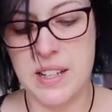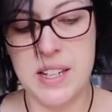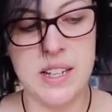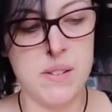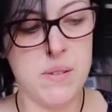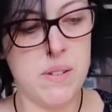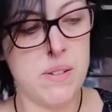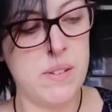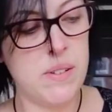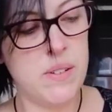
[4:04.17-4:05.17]
Now,
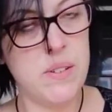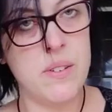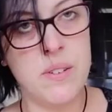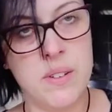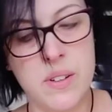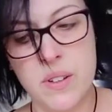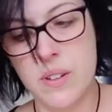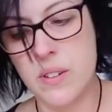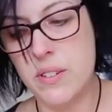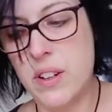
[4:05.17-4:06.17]

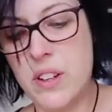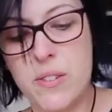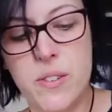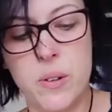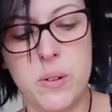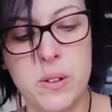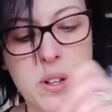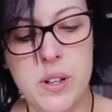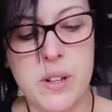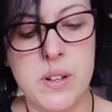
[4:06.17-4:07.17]
take your
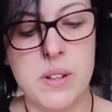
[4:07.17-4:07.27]
fork,